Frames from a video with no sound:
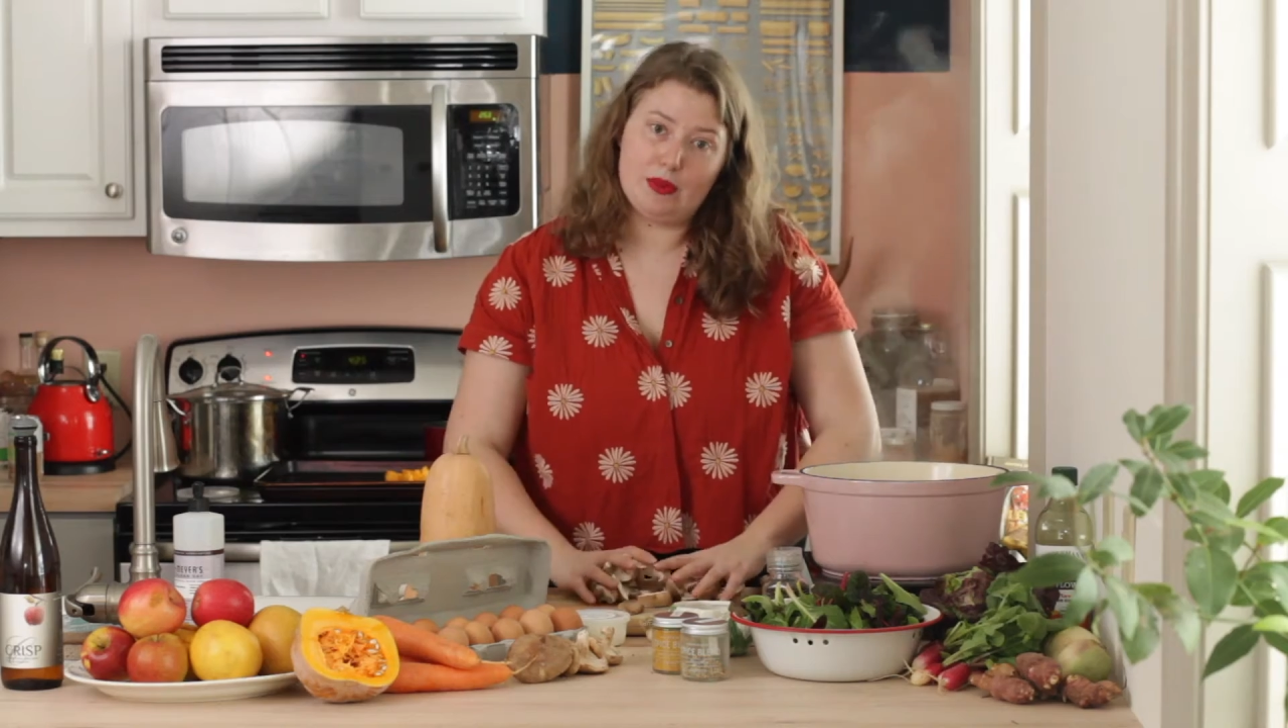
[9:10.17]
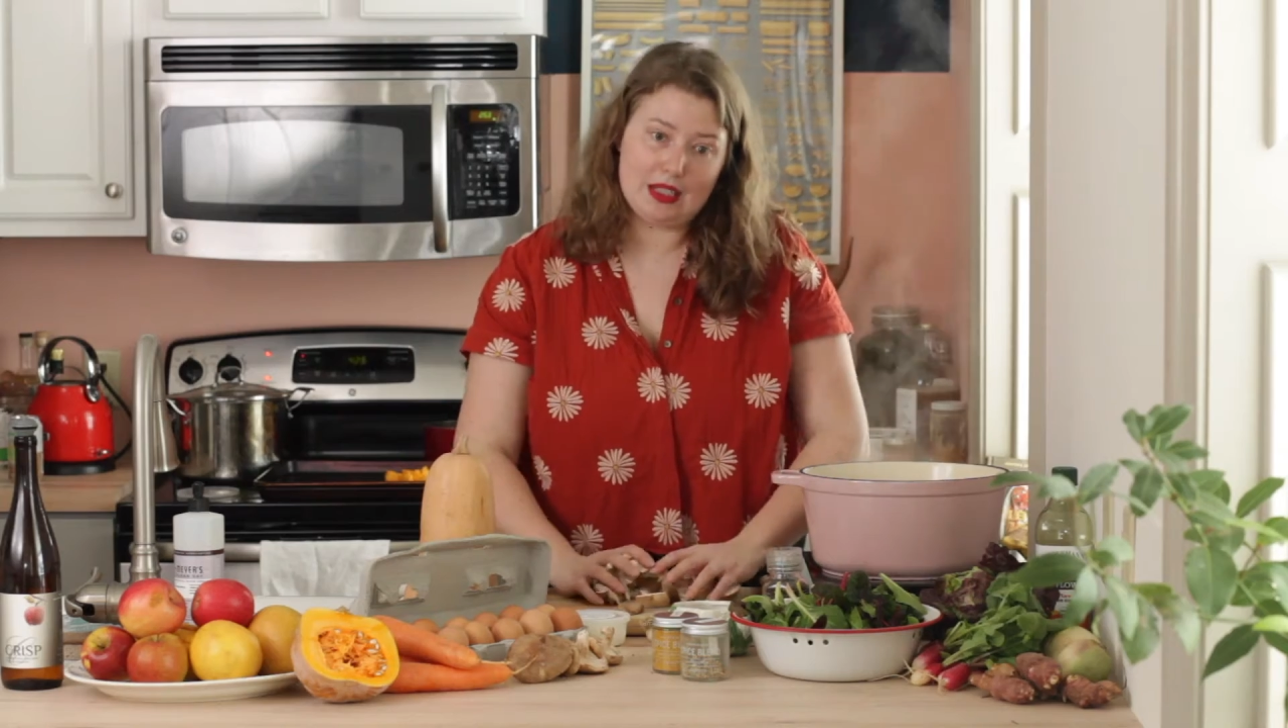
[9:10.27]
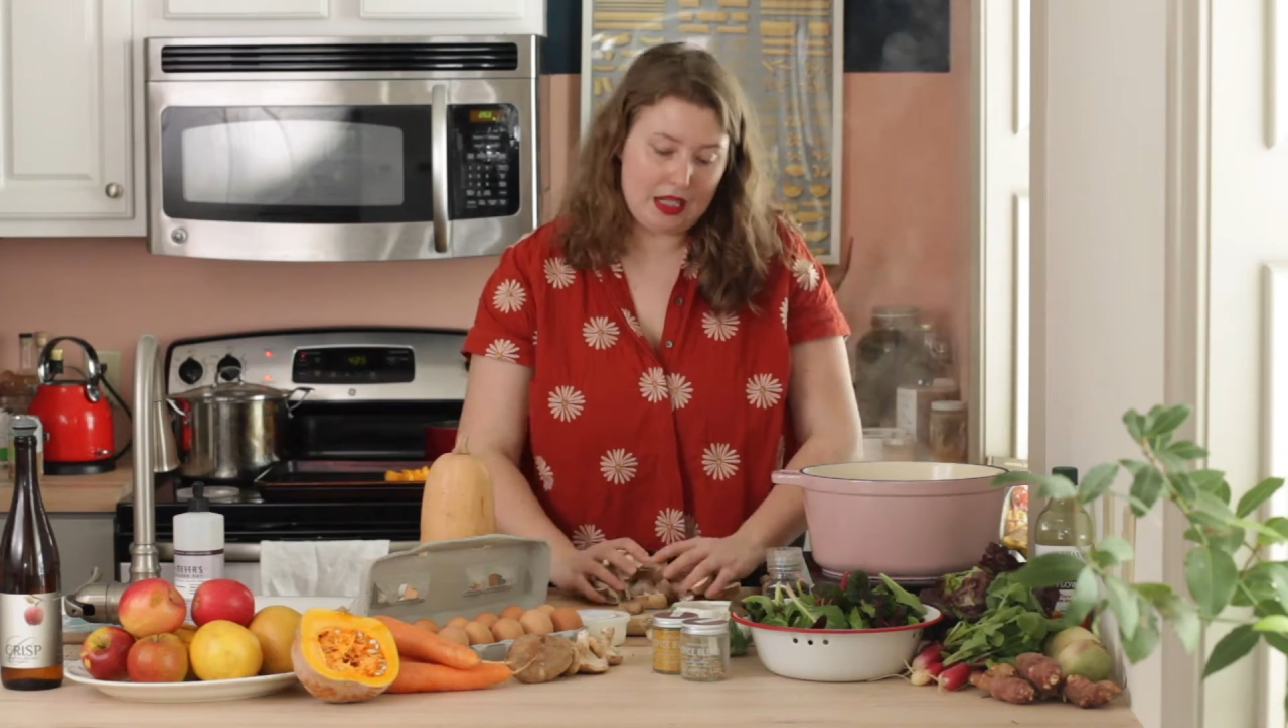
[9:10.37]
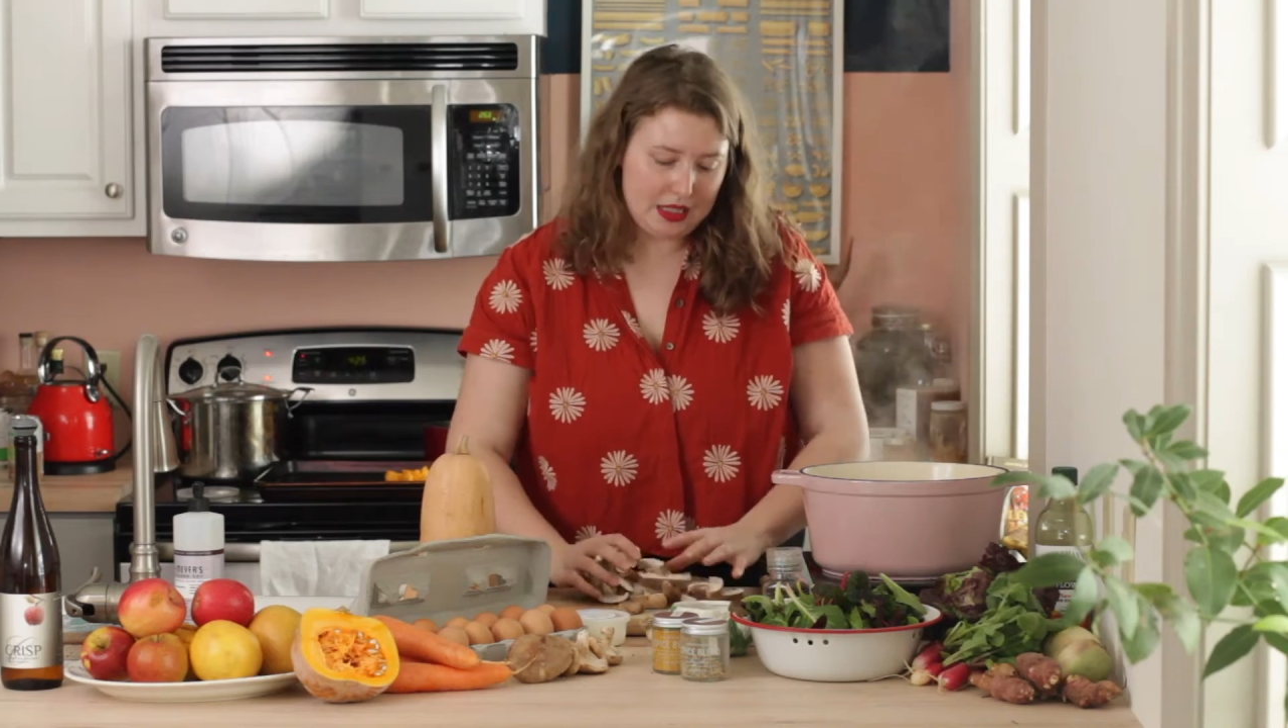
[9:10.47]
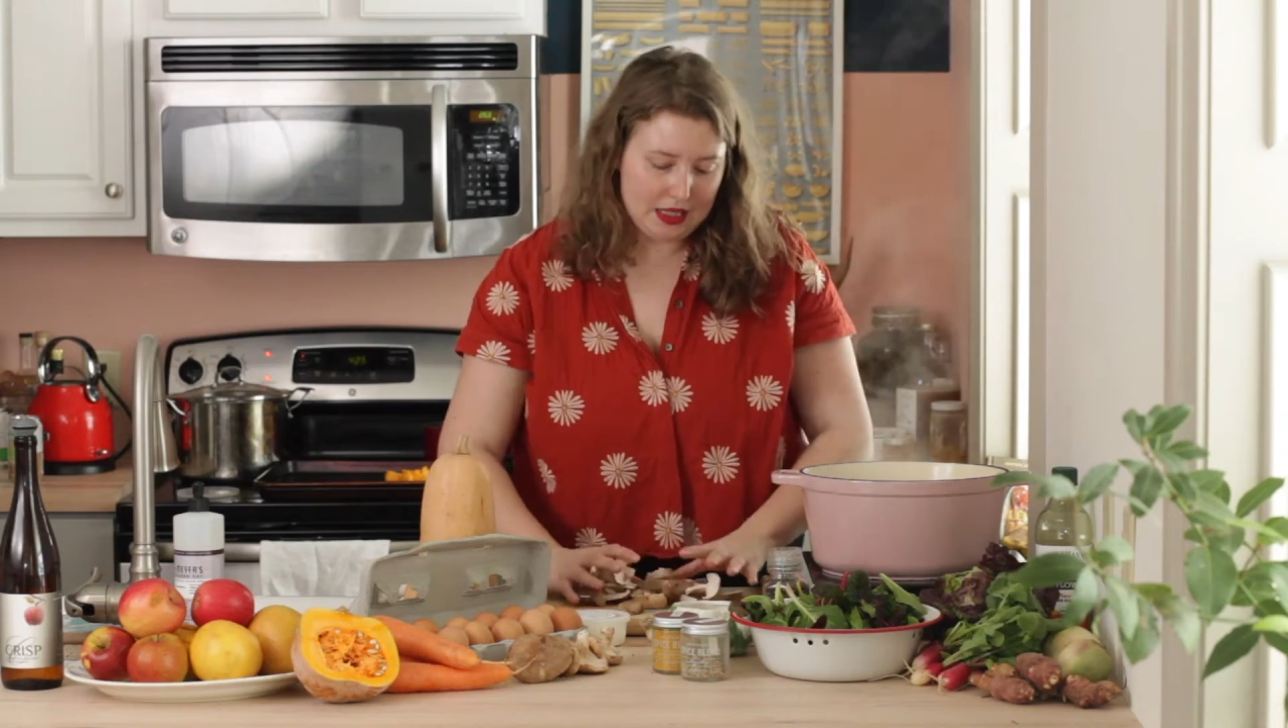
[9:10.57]

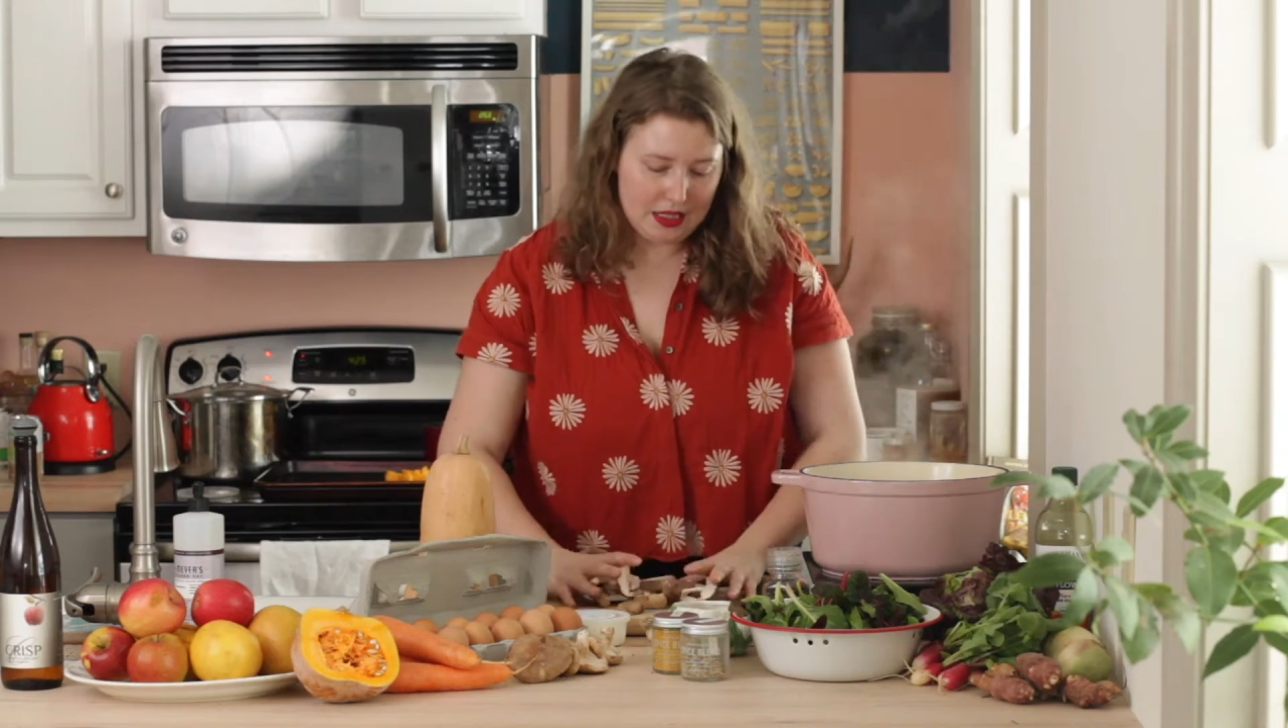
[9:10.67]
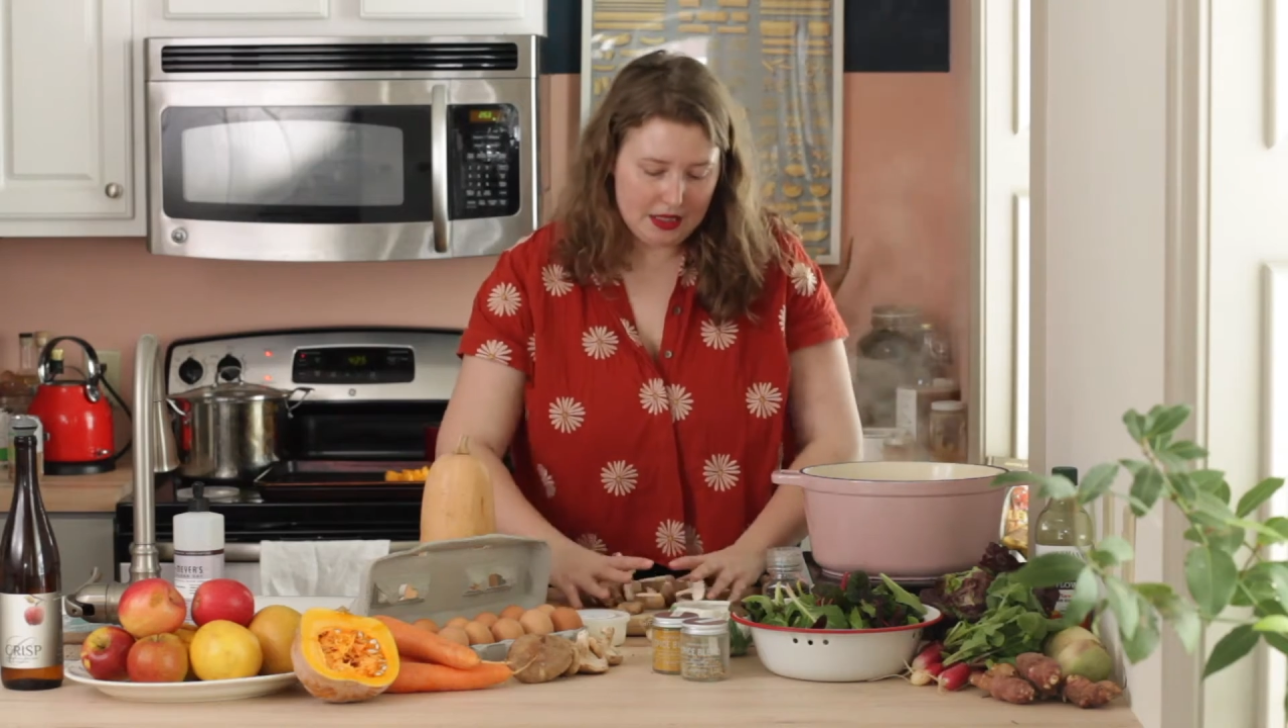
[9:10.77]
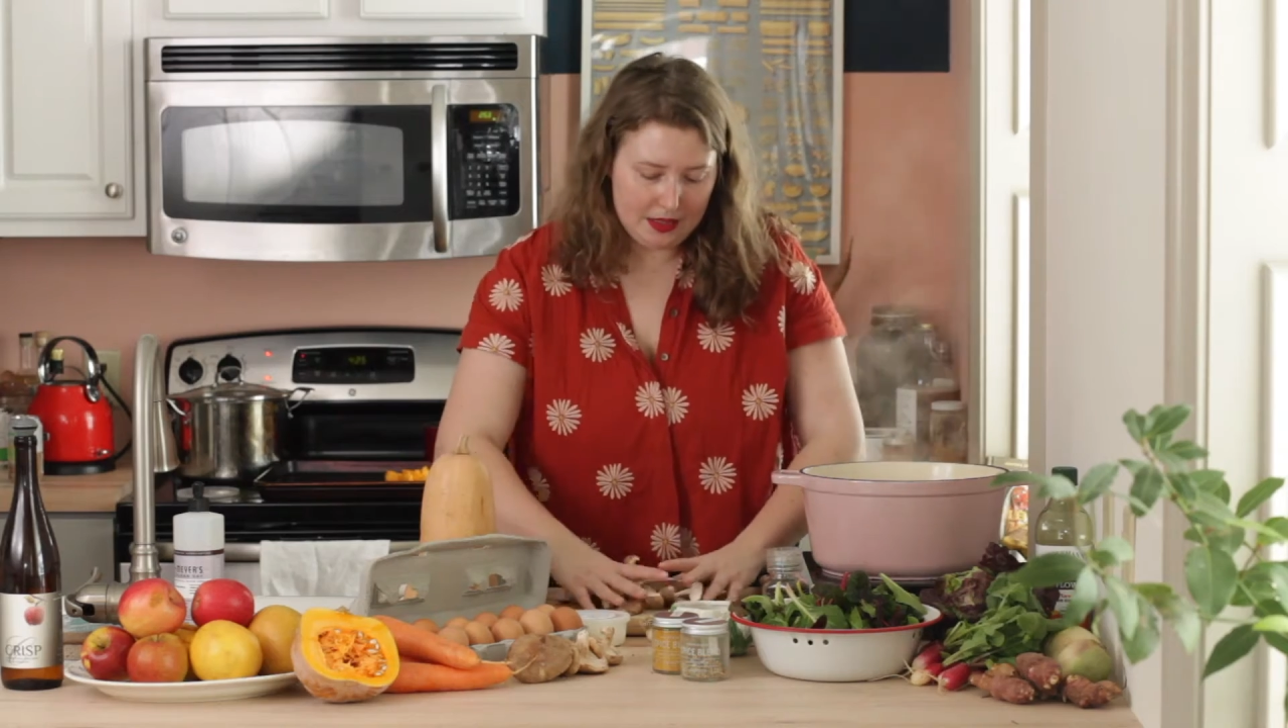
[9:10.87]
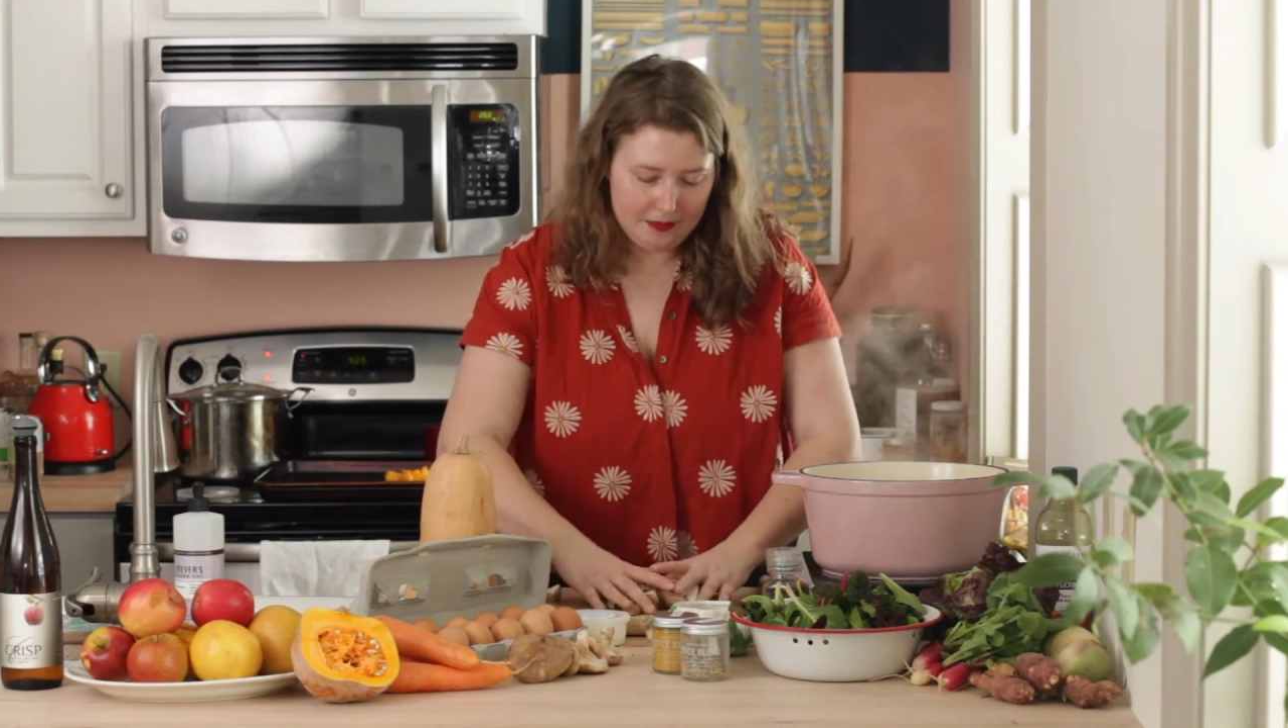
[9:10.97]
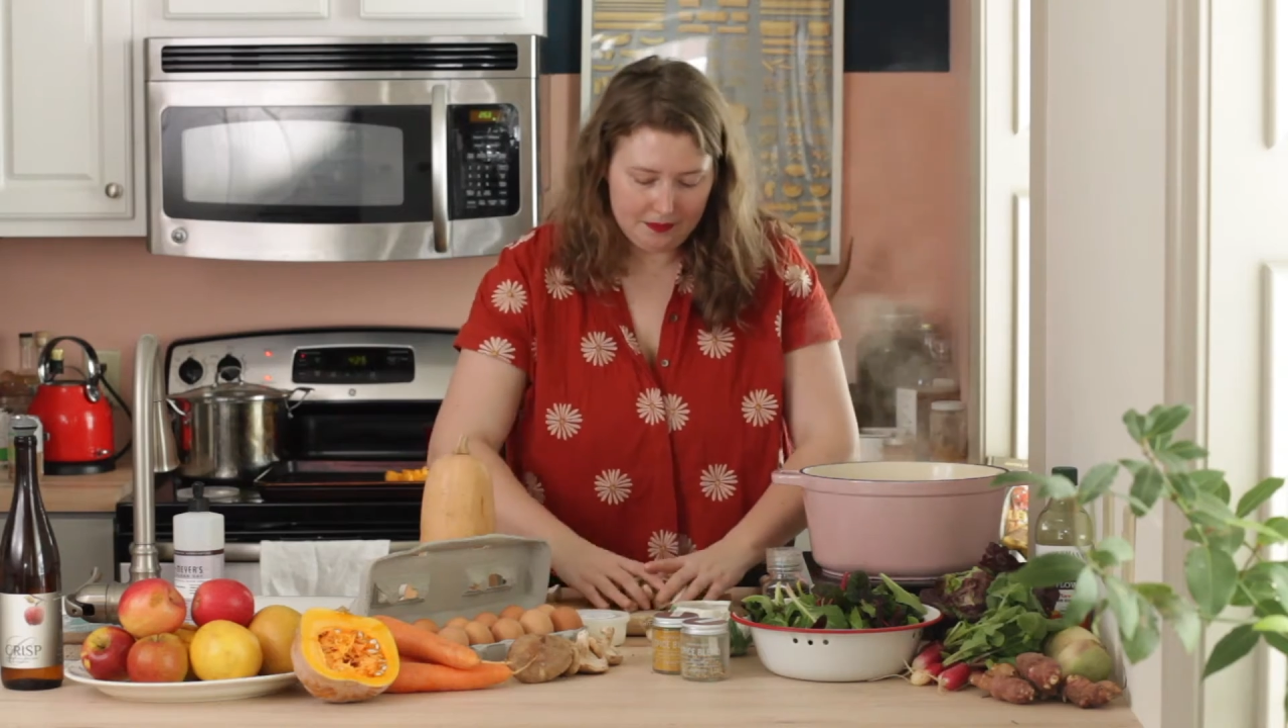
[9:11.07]

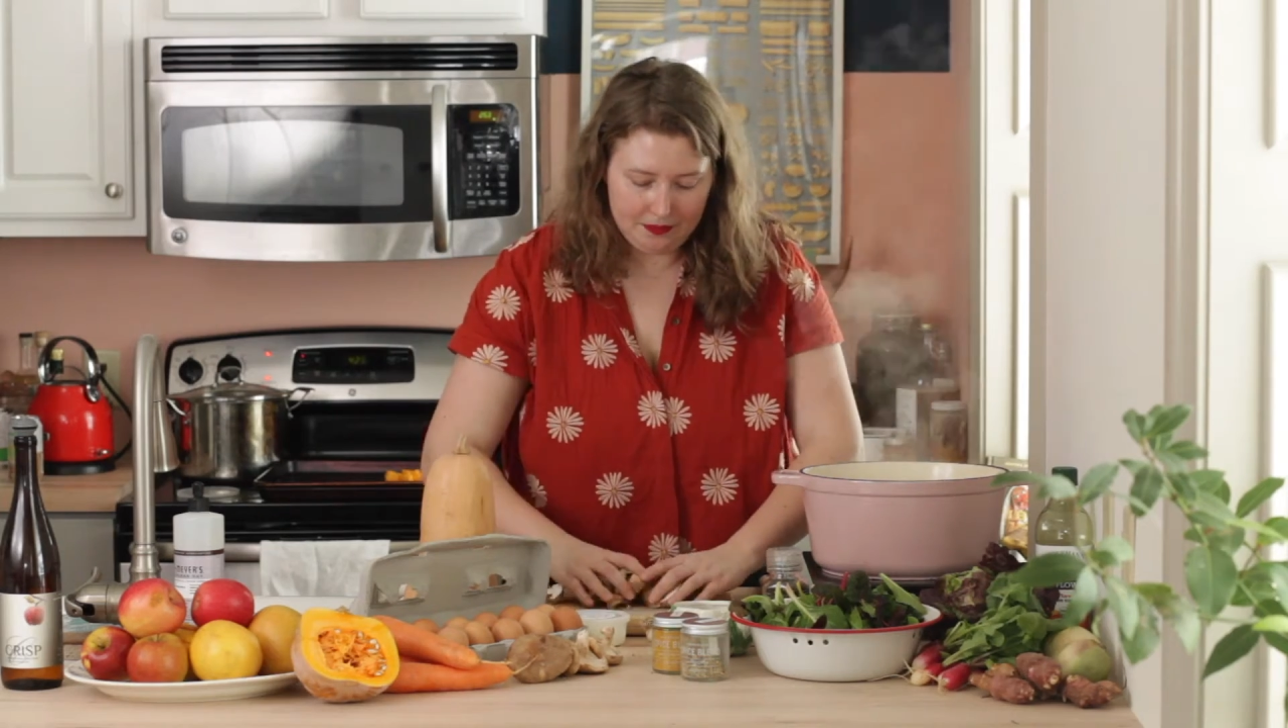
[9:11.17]
slices.